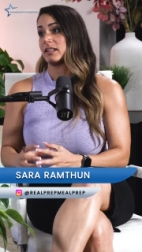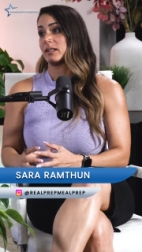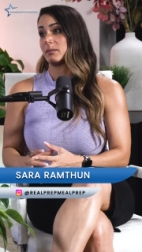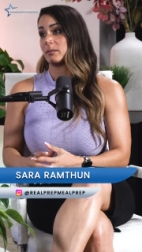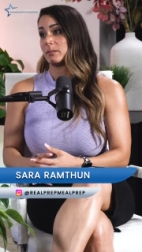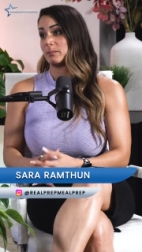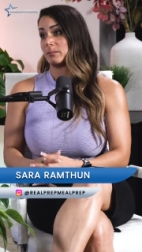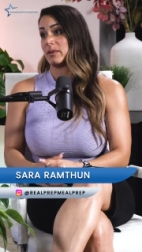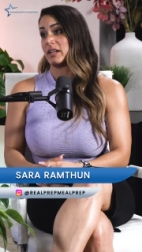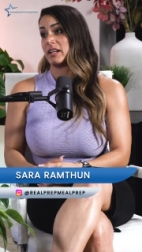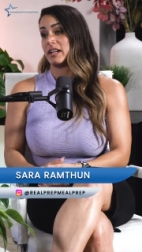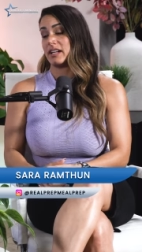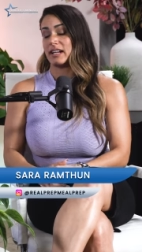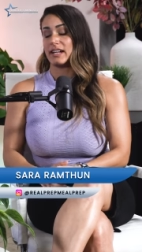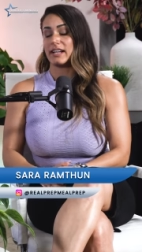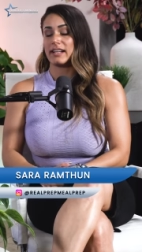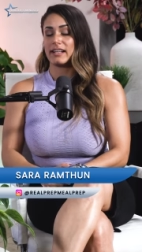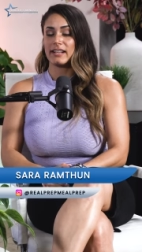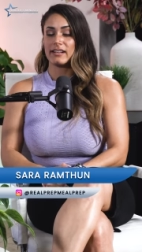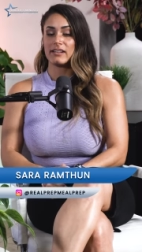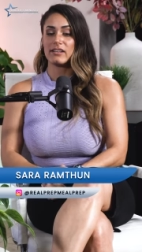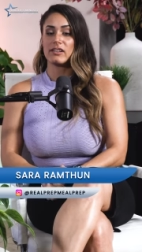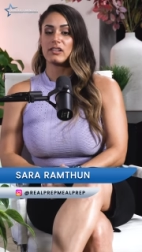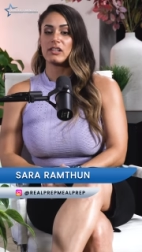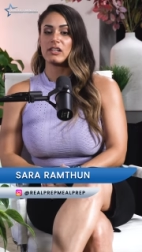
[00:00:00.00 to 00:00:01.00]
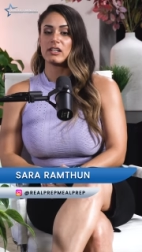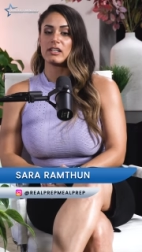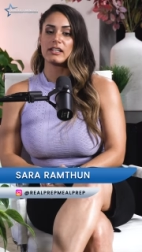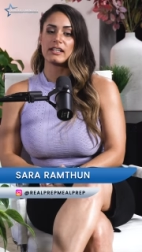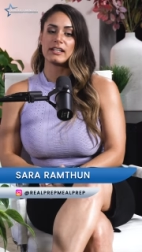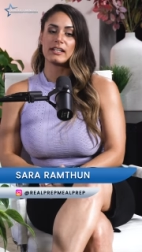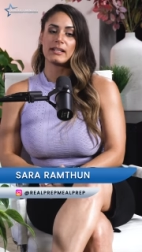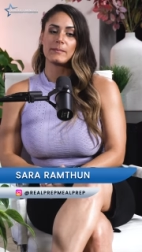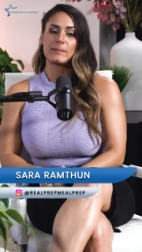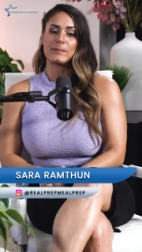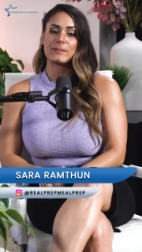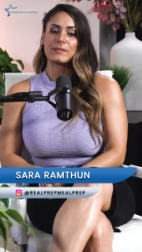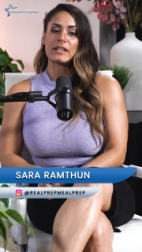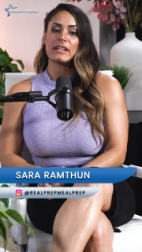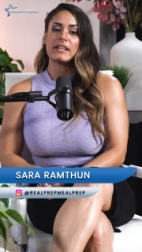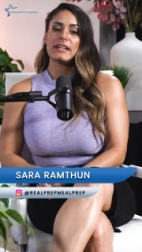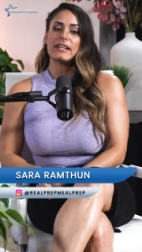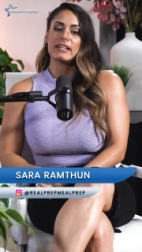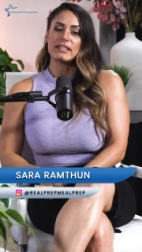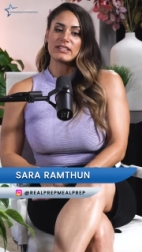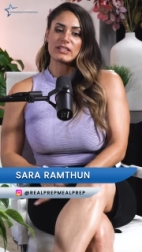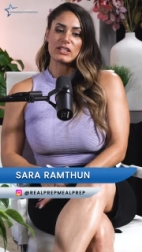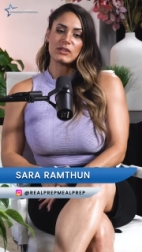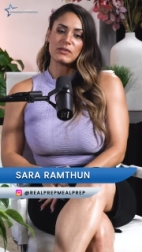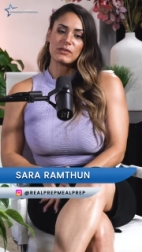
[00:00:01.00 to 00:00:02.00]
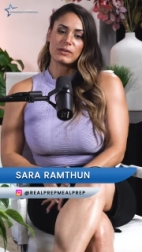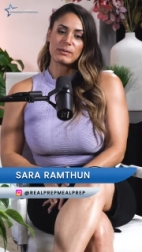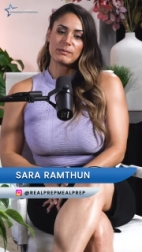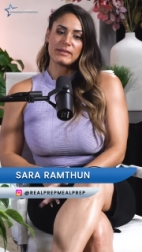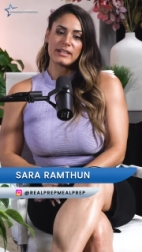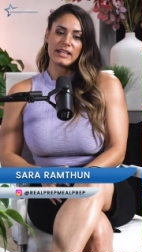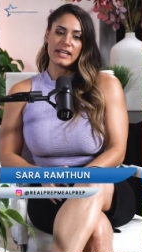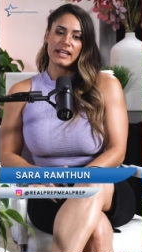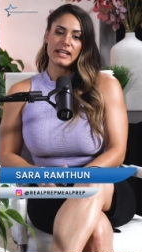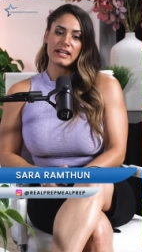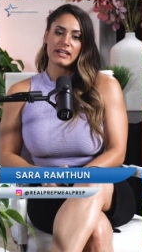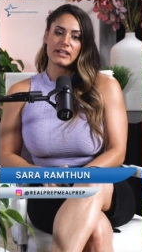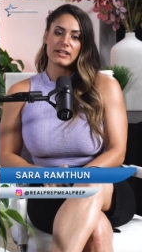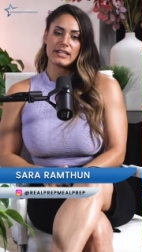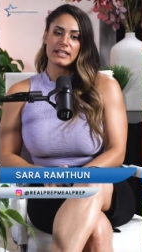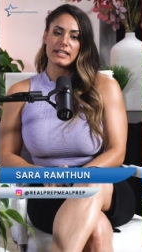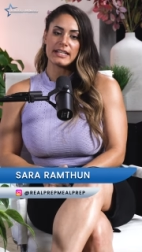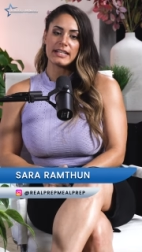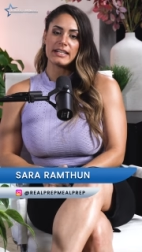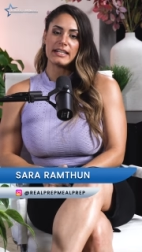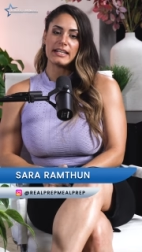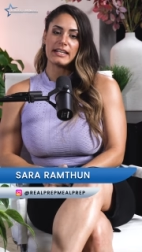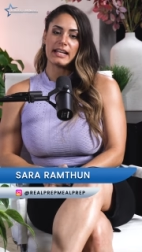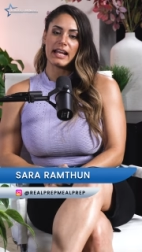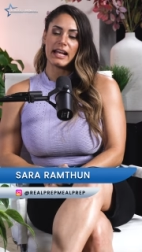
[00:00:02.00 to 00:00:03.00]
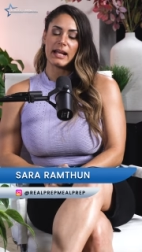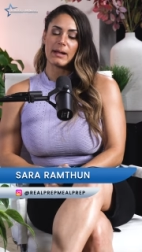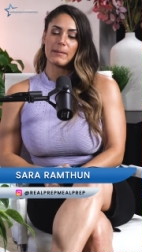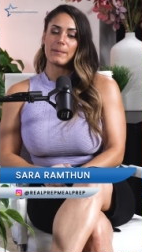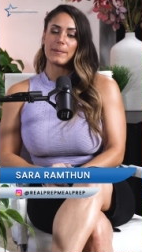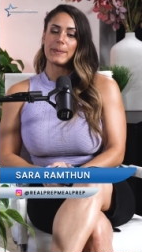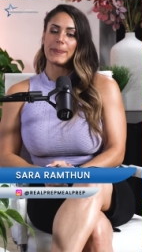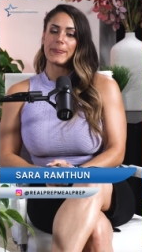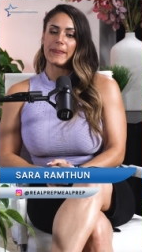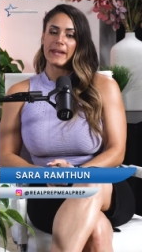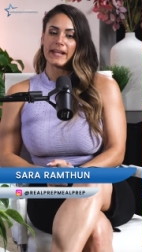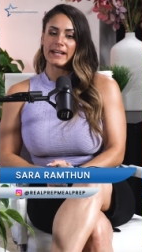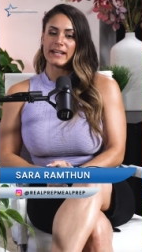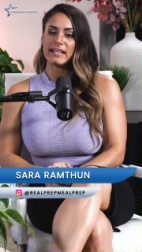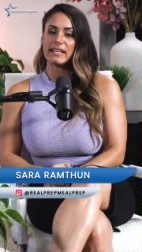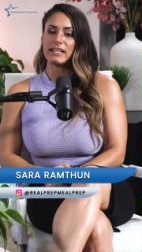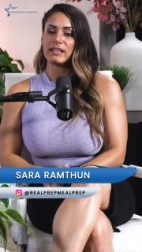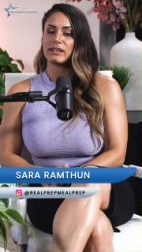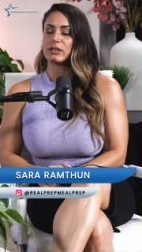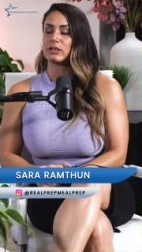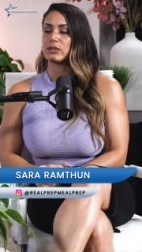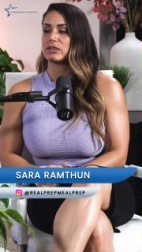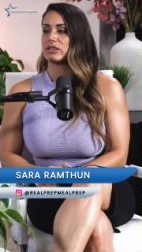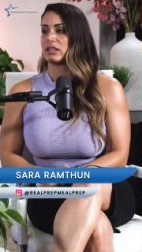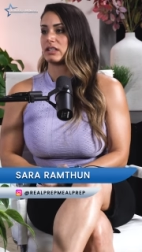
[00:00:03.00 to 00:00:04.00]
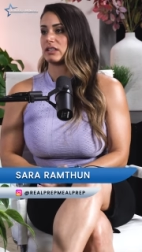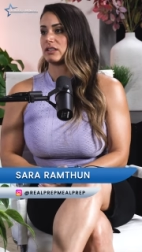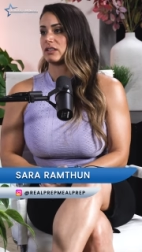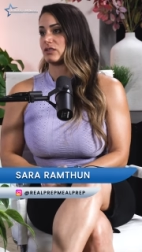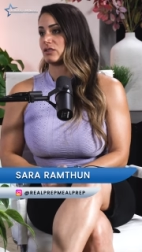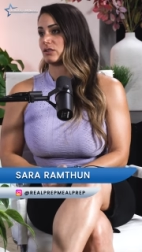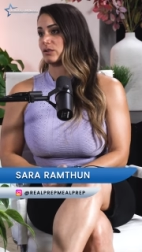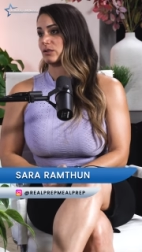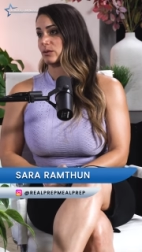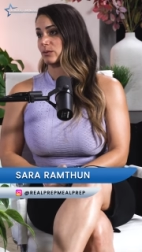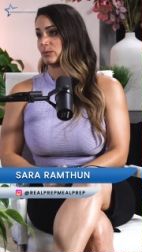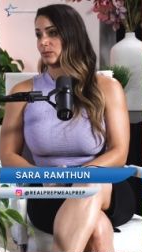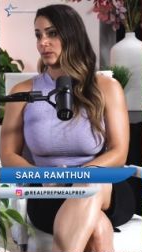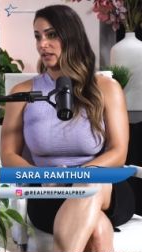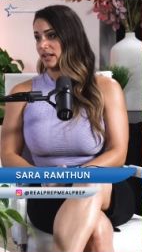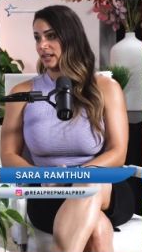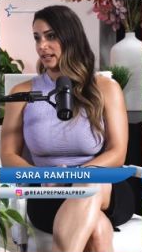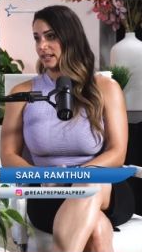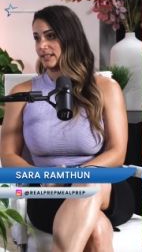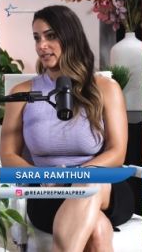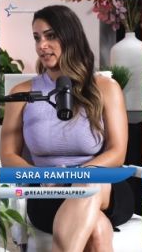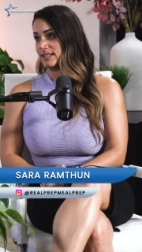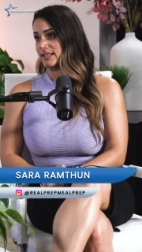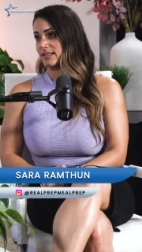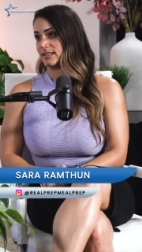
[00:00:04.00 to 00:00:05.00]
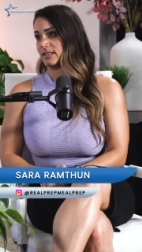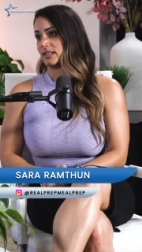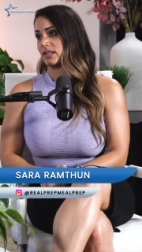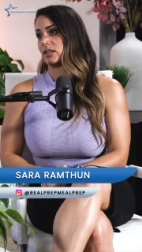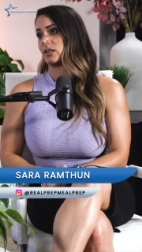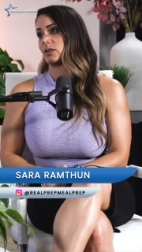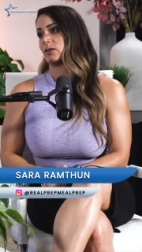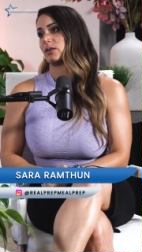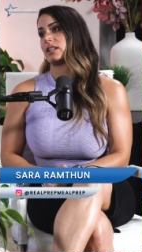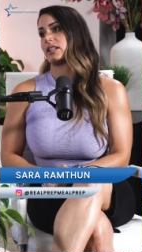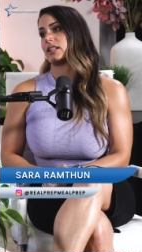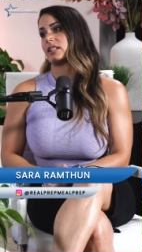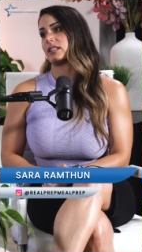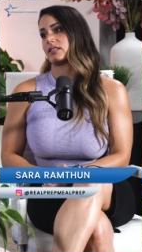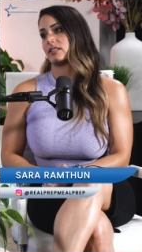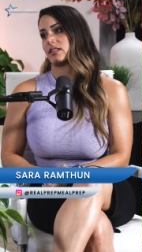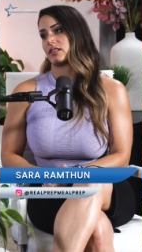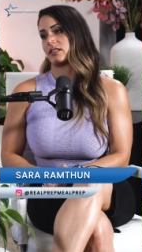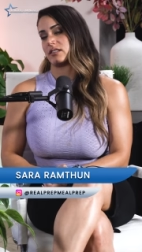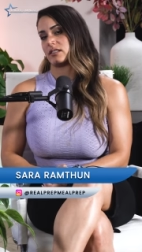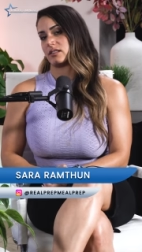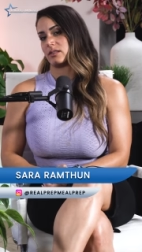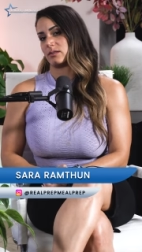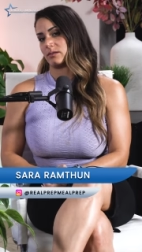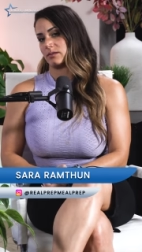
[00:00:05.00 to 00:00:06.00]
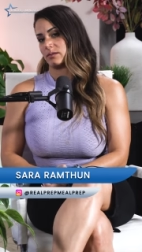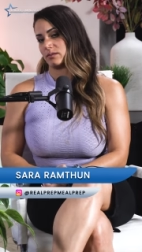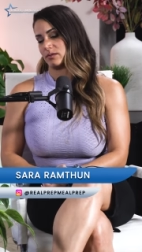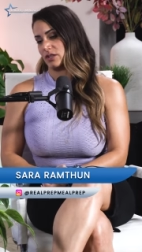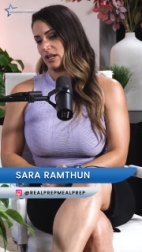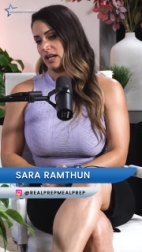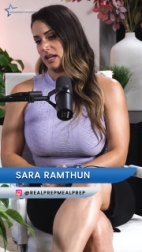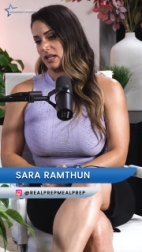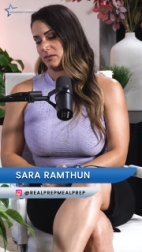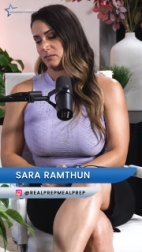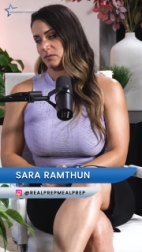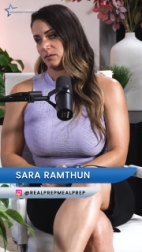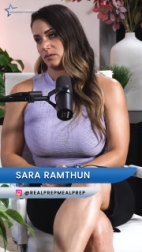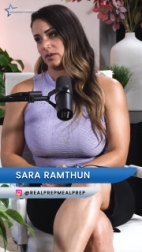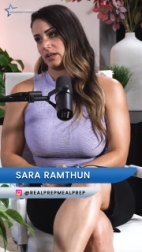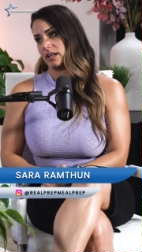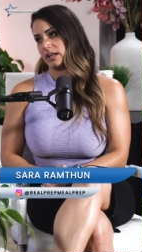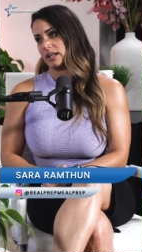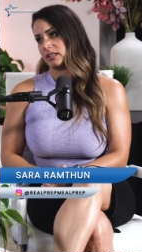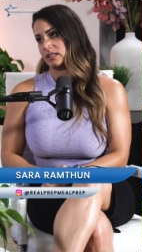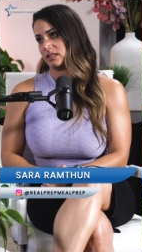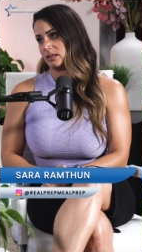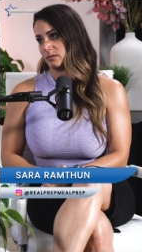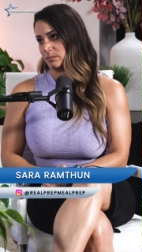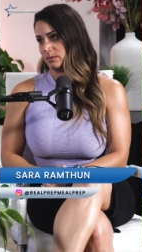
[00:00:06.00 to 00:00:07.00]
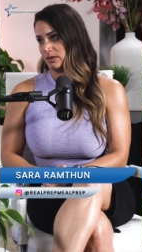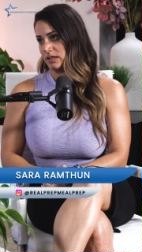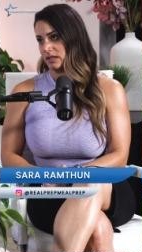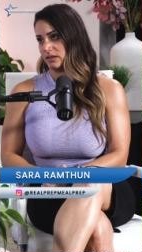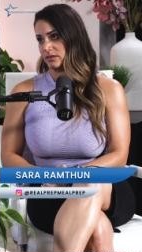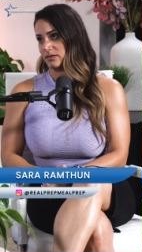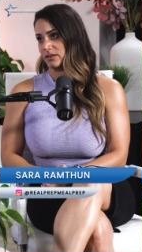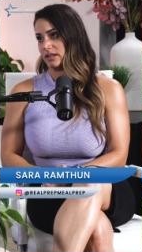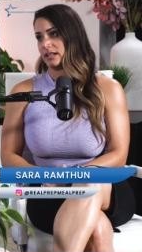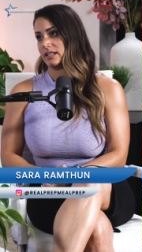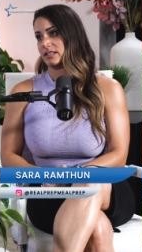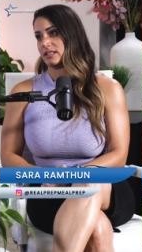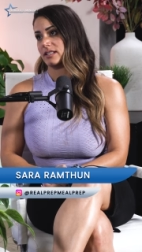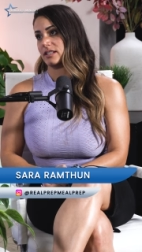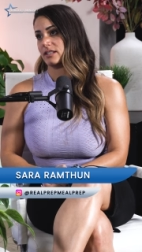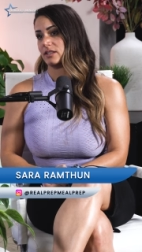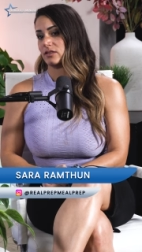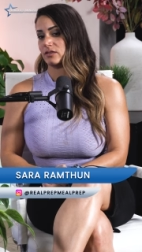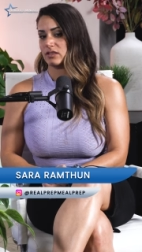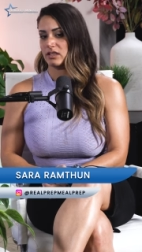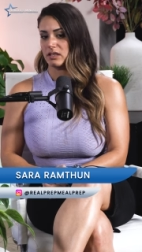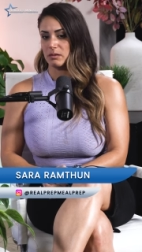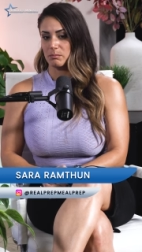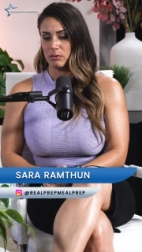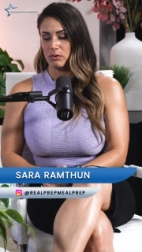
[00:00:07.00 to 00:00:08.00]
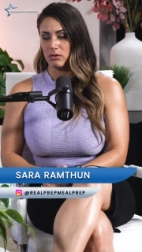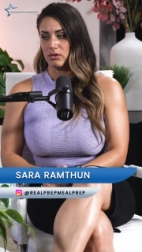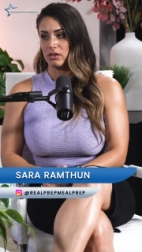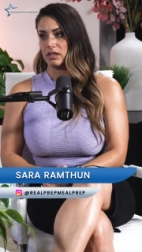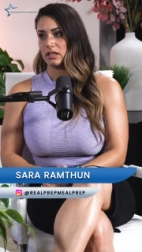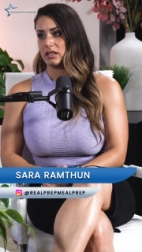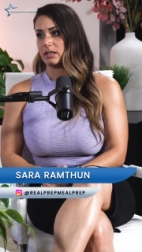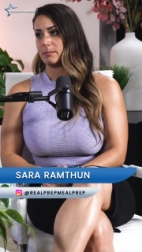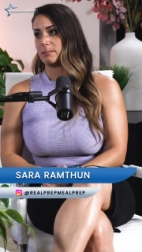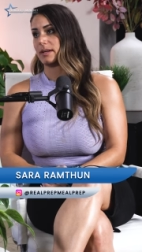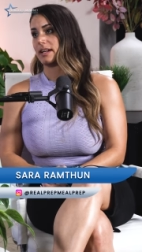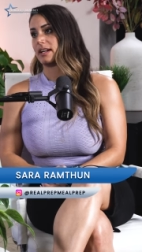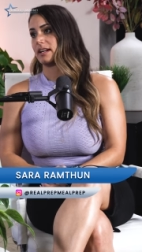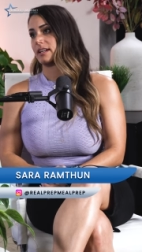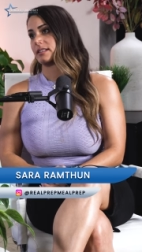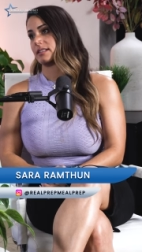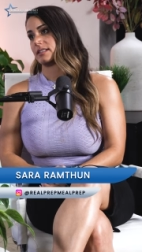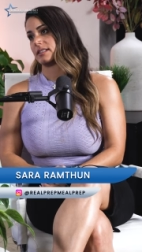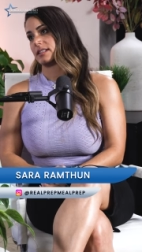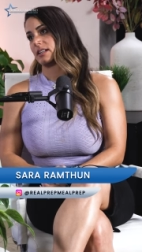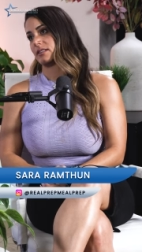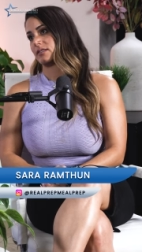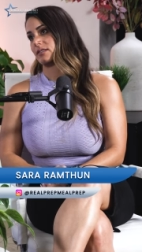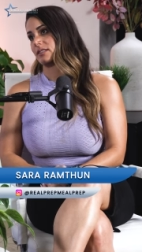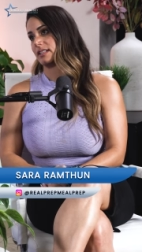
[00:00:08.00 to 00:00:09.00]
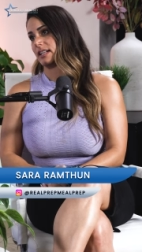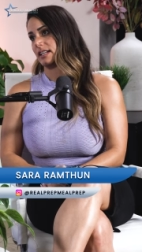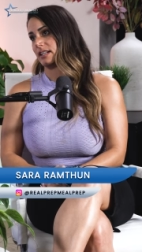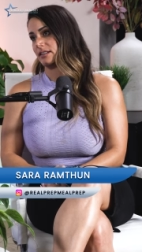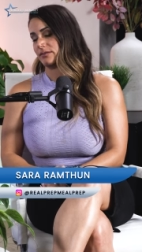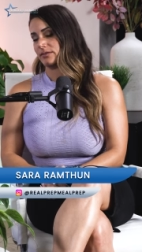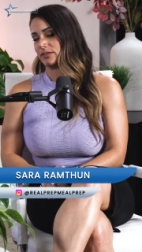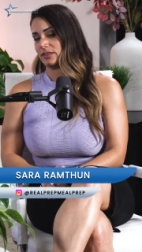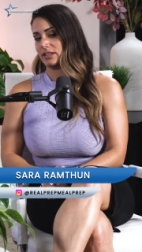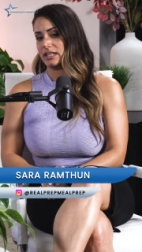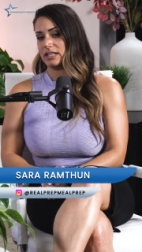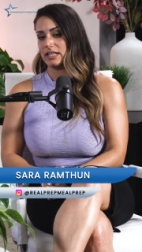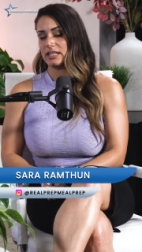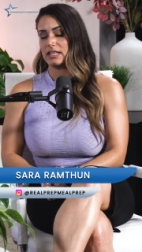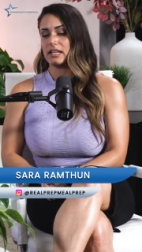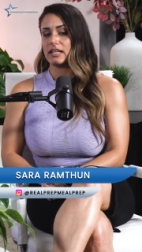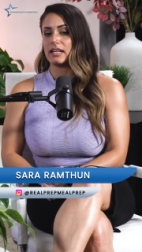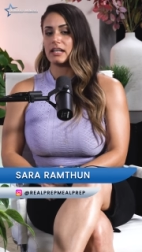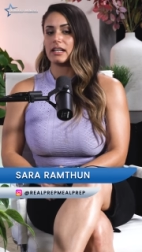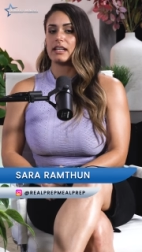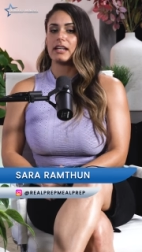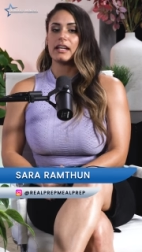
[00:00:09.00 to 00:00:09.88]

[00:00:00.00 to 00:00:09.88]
they're big and they're hard. And so from there, he, um, then he learned how to do the rice. So he starts the jasmine rice, the brown rice. He knows how to pour it on the pans now safely.